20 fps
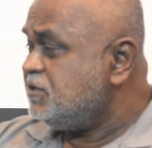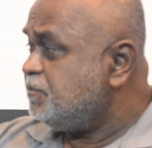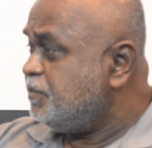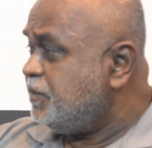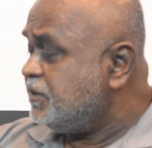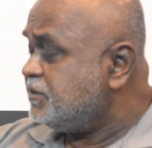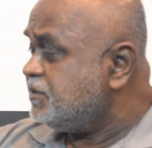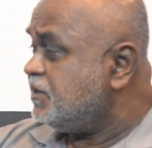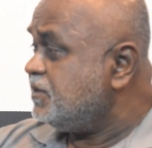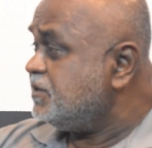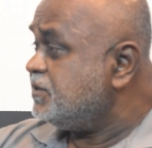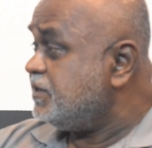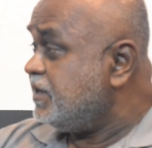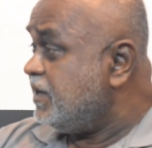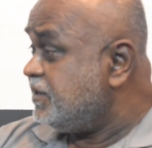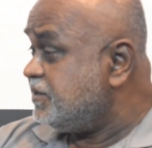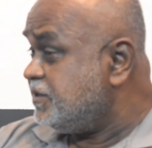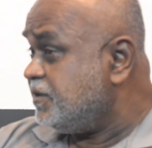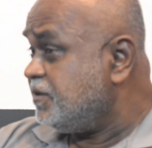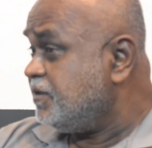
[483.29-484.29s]
special
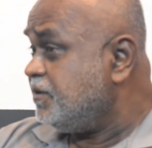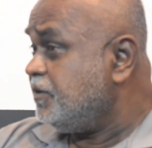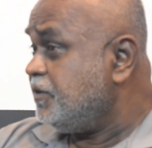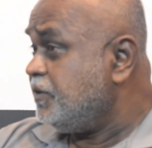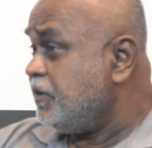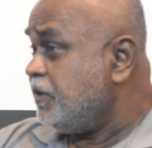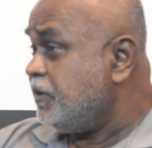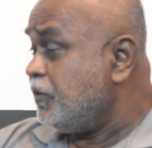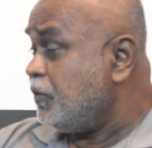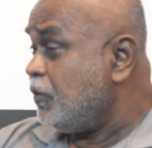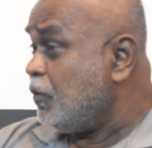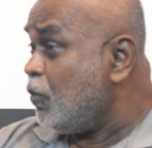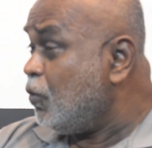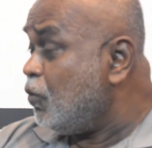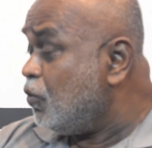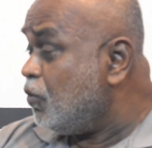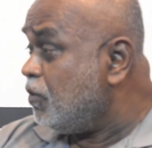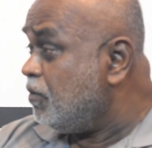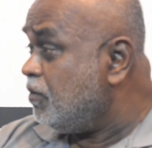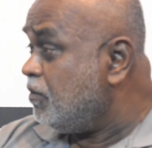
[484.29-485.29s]
session
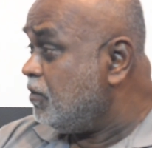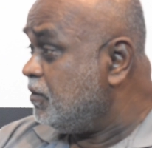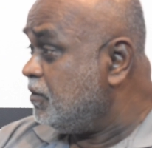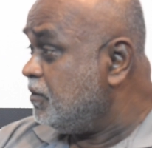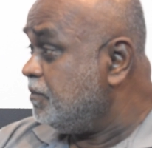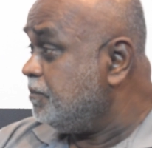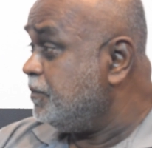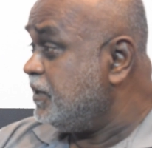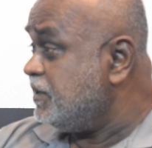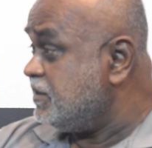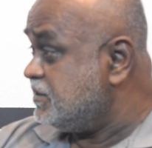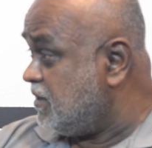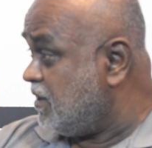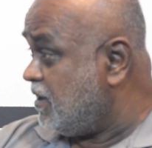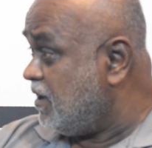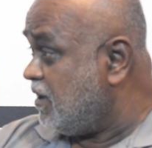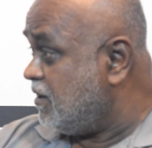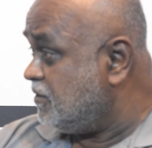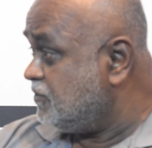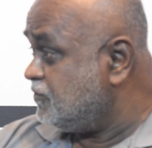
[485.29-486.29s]
on
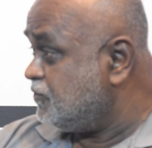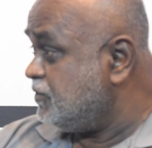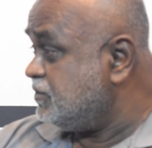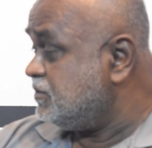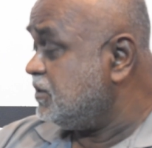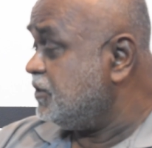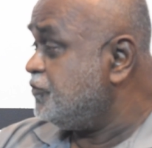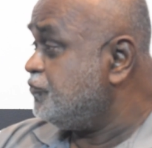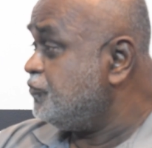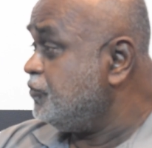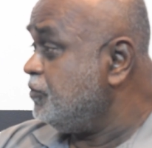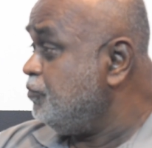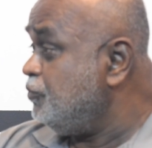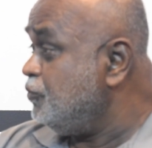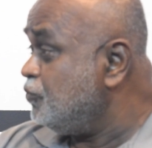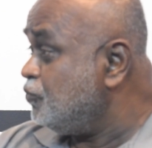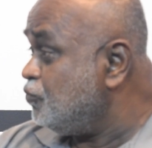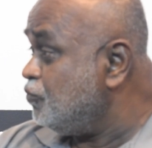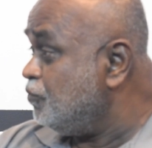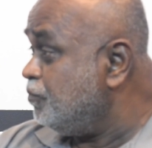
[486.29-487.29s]
Brijlal, so it's a
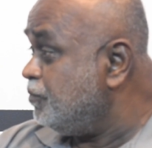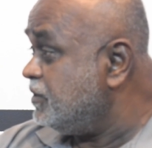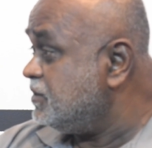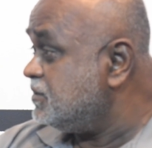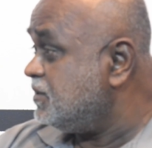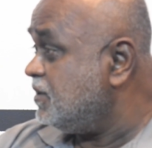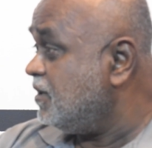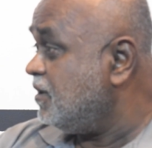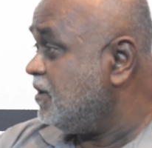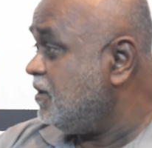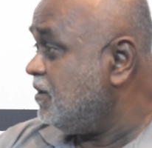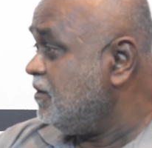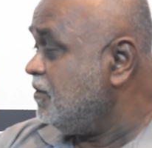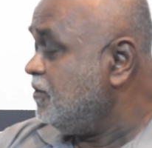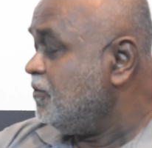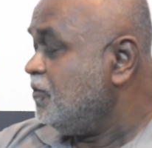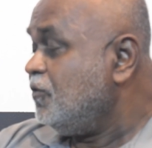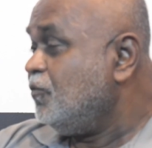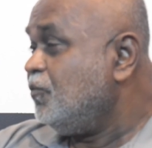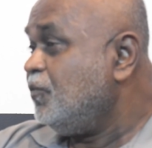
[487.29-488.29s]
tribute to Brijlal,
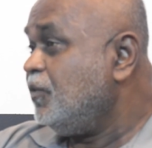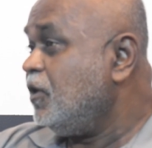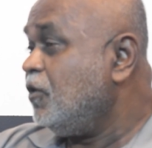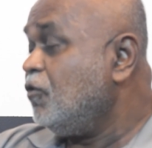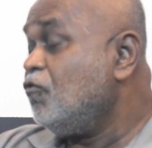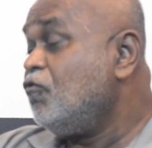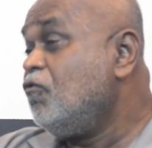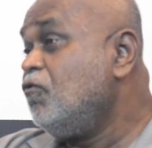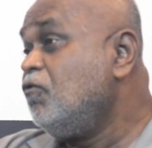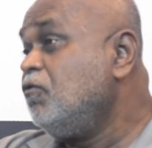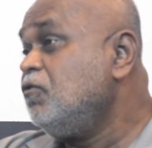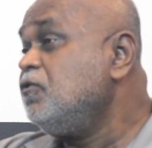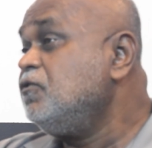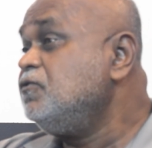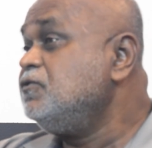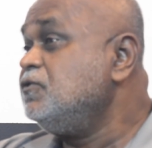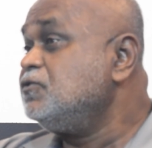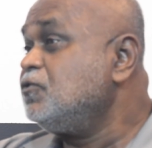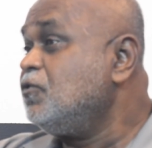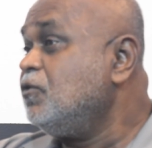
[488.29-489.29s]
where all
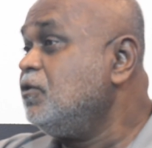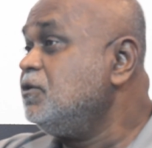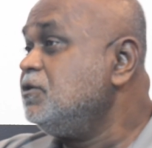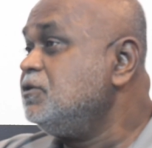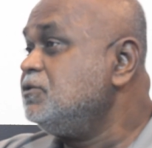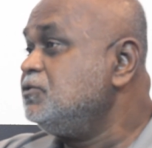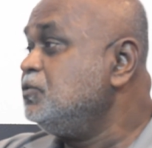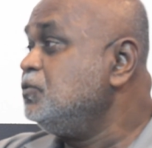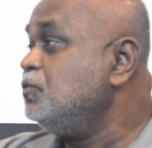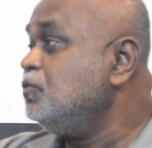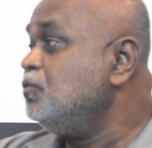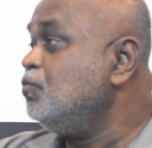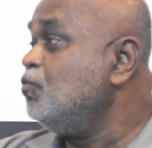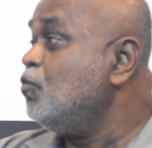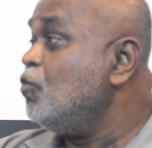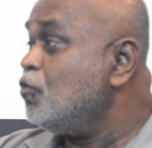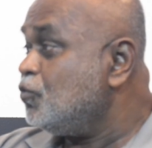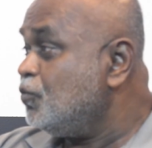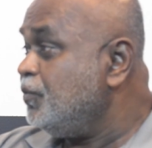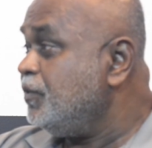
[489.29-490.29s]
those scholars who
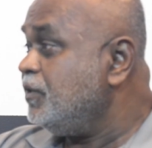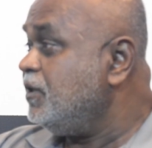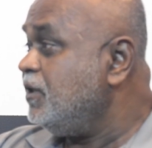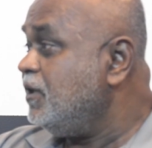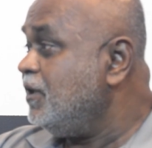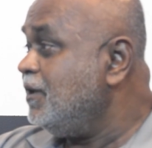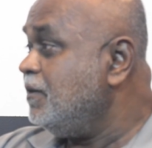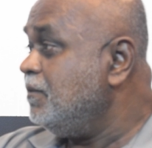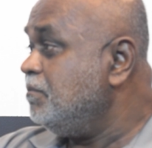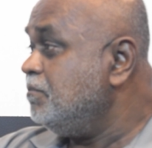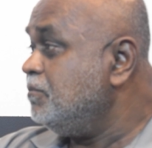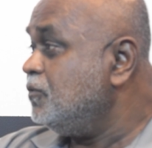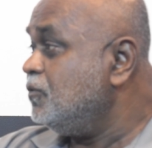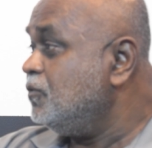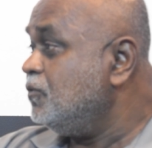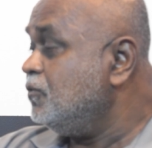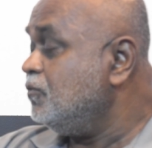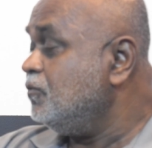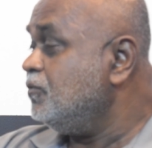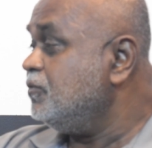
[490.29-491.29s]
worked with him,
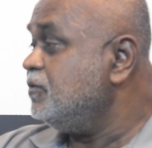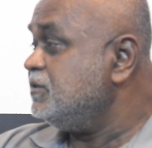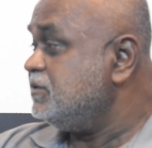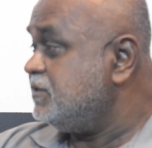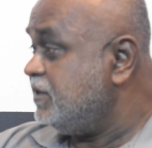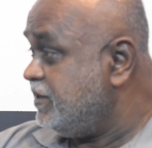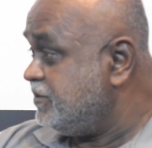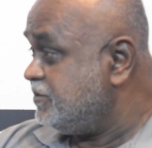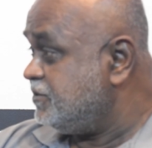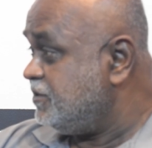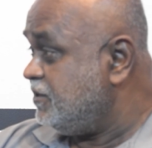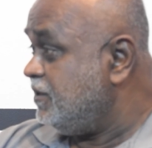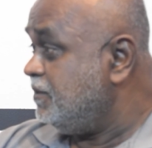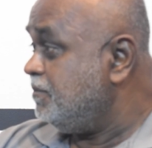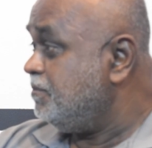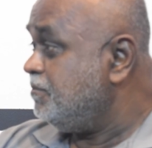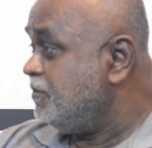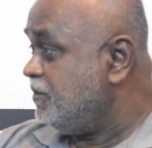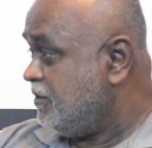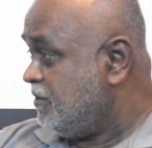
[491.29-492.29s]
who researched
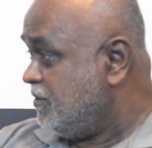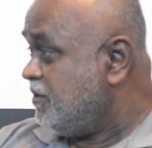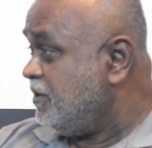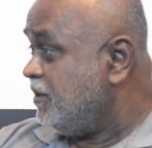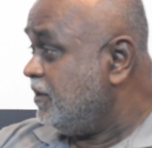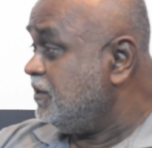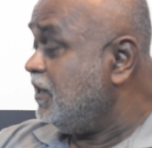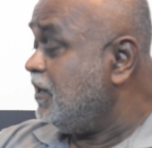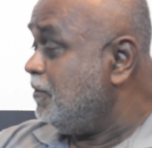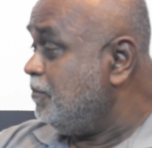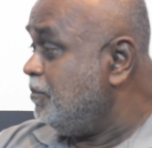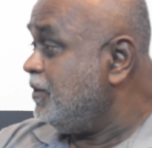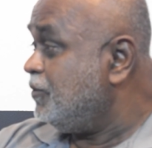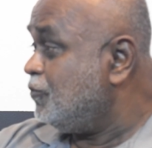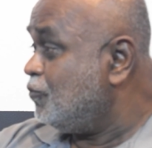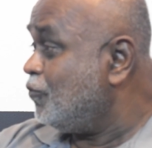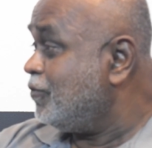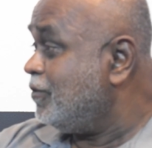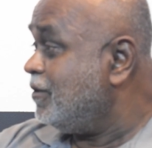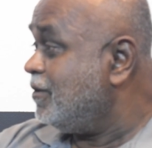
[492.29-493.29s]
him, they'll be
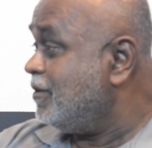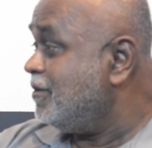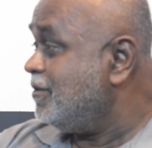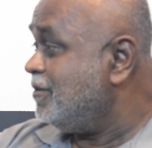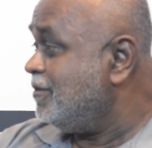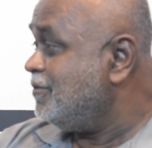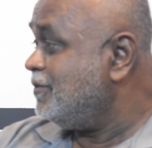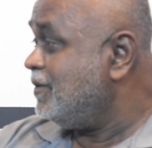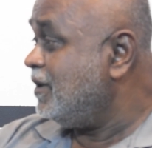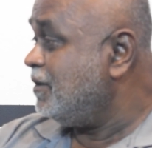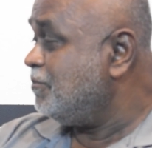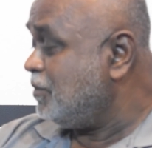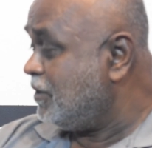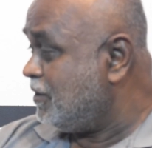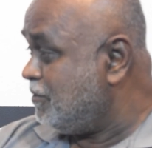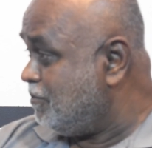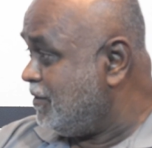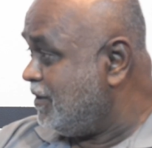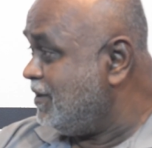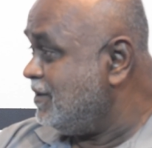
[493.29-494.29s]
talking, and
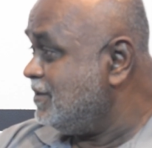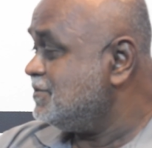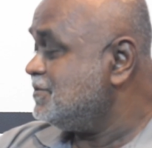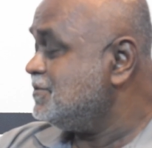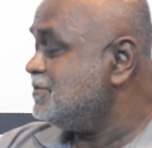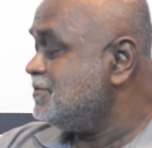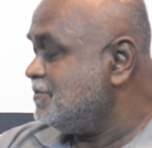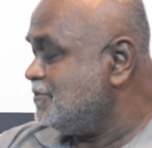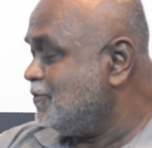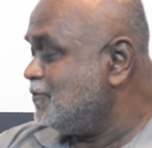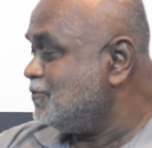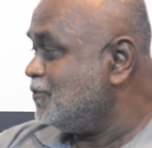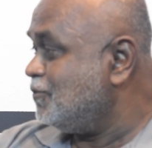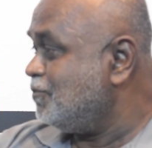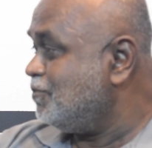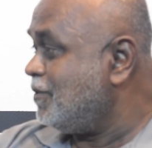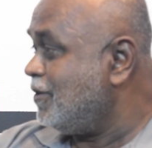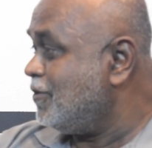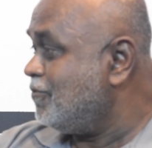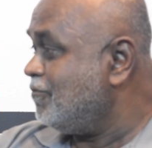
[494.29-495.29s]
Padma is also
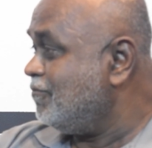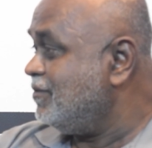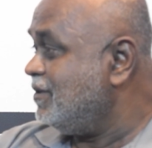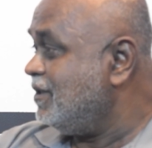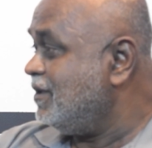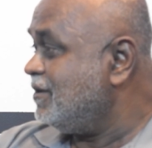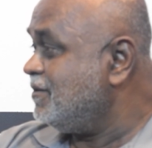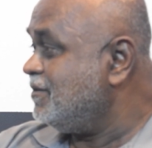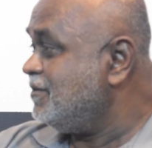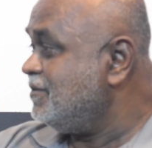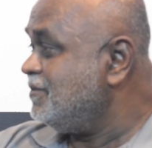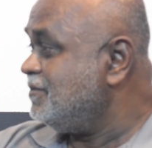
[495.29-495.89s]
part of that.